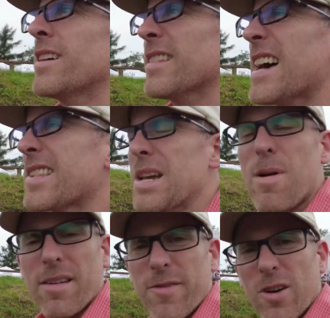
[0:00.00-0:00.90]
Last time
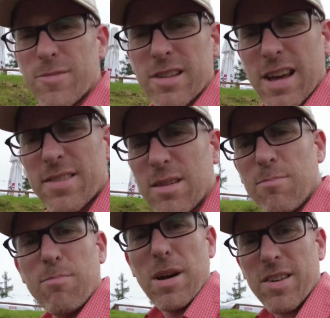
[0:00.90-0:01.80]
I filmed in like the
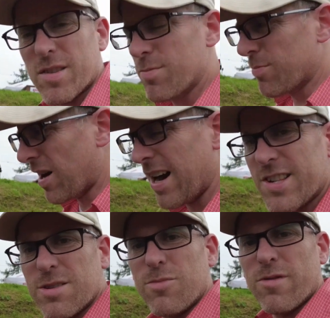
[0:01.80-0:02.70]
best
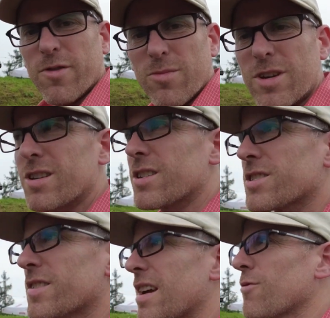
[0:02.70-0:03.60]
possible filming
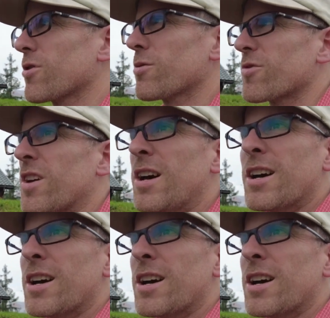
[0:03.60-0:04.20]
conditions ever. It was